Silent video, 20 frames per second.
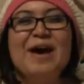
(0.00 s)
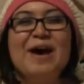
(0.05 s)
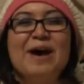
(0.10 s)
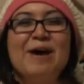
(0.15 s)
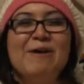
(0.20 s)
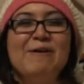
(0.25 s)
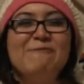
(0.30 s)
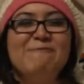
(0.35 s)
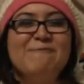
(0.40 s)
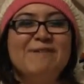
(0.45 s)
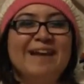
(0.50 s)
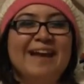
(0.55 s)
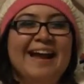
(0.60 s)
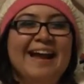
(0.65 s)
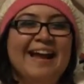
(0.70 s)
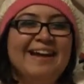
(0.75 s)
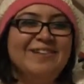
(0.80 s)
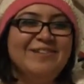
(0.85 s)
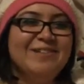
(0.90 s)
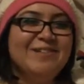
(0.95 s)
but
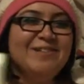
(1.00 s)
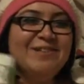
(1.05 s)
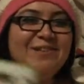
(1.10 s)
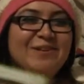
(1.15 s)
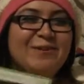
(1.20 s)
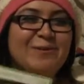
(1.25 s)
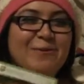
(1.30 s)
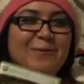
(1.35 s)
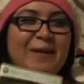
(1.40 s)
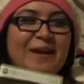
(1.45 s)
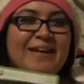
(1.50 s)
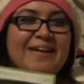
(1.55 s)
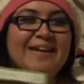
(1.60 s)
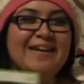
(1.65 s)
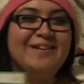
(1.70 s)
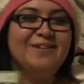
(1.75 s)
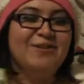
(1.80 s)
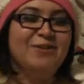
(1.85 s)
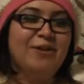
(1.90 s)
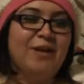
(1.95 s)
I actually stood awake
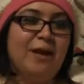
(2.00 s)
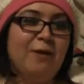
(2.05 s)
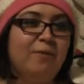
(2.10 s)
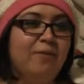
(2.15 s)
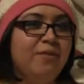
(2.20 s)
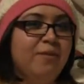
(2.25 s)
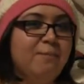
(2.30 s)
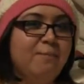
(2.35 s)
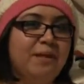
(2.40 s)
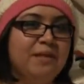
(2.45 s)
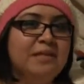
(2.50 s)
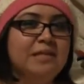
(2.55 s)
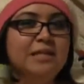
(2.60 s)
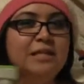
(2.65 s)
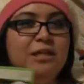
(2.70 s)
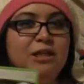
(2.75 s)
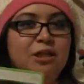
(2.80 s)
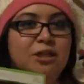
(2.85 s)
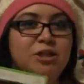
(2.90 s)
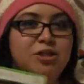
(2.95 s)
yesterday with the
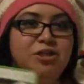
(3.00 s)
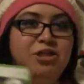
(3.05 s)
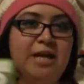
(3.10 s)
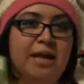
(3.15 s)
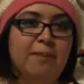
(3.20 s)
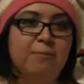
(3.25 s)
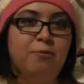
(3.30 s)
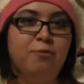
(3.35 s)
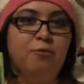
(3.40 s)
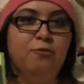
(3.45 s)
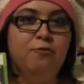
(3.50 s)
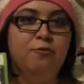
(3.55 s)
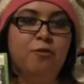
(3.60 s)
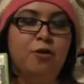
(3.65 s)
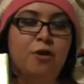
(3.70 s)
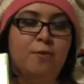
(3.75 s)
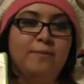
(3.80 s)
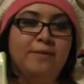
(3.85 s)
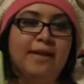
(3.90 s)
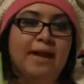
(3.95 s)
Mr. Shamu
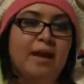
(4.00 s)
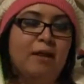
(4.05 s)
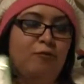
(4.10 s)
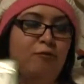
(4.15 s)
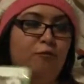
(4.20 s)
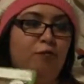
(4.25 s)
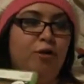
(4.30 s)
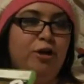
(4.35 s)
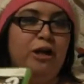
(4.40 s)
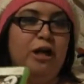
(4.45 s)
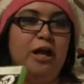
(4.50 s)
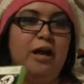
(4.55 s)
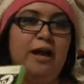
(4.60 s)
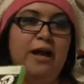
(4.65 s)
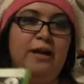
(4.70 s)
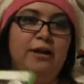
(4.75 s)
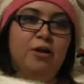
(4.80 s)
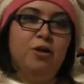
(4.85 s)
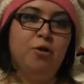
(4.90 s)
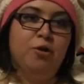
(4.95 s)
from California
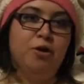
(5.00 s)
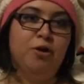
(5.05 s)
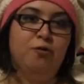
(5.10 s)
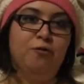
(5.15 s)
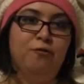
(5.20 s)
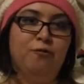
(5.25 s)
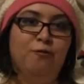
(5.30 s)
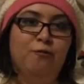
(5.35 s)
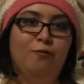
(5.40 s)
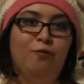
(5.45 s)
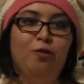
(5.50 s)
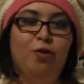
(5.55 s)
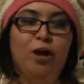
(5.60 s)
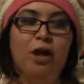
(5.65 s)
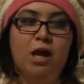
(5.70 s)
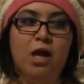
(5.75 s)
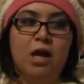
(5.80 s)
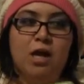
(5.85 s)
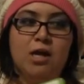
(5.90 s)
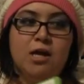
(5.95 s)
and Yo-Yo from
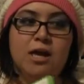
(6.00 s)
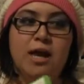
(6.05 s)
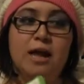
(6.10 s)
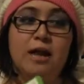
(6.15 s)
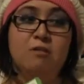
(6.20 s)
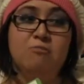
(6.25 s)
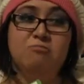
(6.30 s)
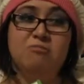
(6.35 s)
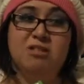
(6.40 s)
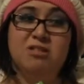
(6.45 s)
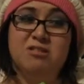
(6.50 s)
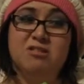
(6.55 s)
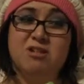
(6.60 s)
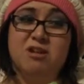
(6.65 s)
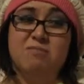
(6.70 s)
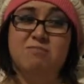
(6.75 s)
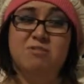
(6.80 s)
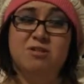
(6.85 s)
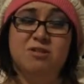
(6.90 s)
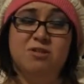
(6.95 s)
Florida, and we stood
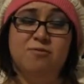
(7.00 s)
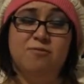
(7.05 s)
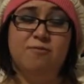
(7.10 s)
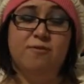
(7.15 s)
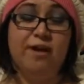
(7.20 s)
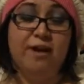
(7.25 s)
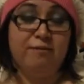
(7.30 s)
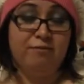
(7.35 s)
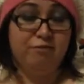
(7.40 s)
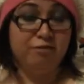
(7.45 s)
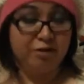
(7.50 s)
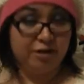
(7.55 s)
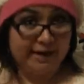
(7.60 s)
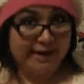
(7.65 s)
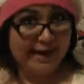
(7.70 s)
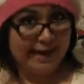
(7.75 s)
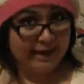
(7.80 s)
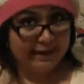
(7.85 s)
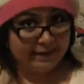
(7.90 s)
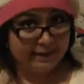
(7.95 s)
up until
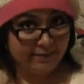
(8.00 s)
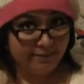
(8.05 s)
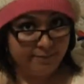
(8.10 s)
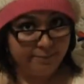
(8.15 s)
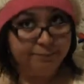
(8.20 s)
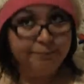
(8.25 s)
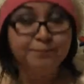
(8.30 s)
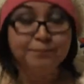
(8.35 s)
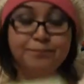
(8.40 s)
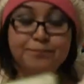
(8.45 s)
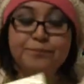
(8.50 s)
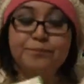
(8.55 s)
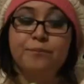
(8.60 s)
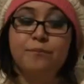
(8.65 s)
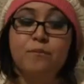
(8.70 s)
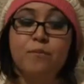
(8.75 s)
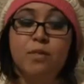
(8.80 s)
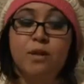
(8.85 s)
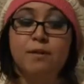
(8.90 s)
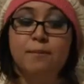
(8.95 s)
5:30 a.m.
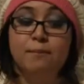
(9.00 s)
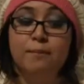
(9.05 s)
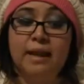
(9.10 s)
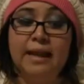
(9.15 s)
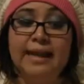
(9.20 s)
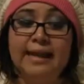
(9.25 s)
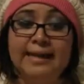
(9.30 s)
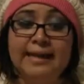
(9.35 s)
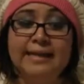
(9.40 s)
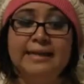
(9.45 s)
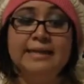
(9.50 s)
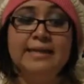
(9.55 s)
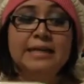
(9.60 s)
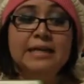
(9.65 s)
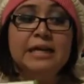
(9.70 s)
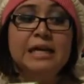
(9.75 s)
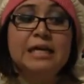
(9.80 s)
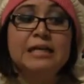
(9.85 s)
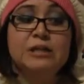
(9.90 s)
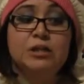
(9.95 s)
playing.
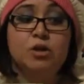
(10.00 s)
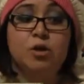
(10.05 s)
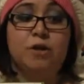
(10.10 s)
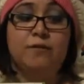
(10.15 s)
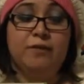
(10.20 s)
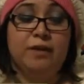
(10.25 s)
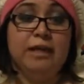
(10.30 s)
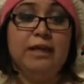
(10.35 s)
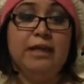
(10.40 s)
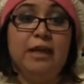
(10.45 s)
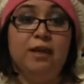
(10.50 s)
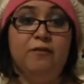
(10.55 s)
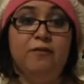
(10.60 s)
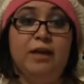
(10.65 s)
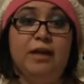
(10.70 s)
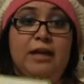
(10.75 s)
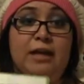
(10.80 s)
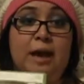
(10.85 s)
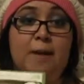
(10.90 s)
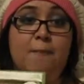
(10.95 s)
So I really love
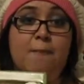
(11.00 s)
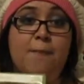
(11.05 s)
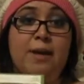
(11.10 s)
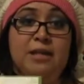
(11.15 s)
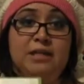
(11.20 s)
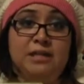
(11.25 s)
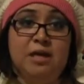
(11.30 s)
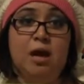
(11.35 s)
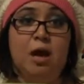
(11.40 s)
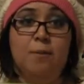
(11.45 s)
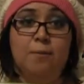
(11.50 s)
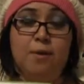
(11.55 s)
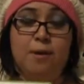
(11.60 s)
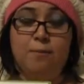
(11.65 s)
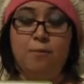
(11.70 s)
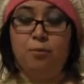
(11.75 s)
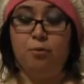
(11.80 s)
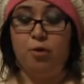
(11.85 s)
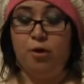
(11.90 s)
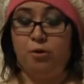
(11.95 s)
it. I'm about to hop
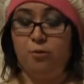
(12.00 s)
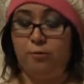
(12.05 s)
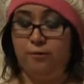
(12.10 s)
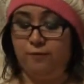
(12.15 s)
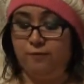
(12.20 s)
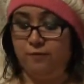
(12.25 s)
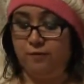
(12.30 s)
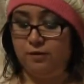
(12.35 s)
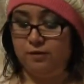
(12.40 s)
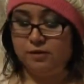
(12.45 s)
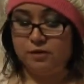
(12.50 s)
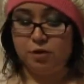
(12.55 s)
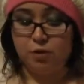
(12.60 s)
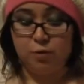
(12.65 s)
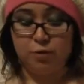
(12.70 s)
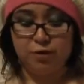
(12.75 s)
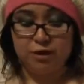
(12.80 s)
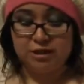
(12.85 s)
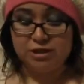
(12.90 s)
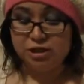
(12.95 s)
on board with
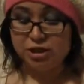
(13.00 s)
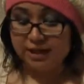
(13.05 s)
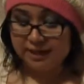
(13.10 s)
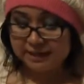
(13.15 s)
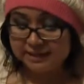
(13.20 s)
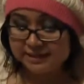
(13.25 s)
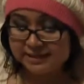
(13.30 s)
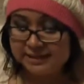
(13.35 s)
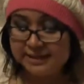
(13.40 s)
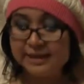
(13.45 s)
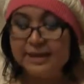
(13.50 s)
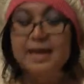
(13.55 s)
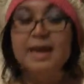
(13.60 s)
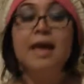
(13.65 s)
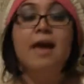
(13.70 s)
Scooter and Jinx,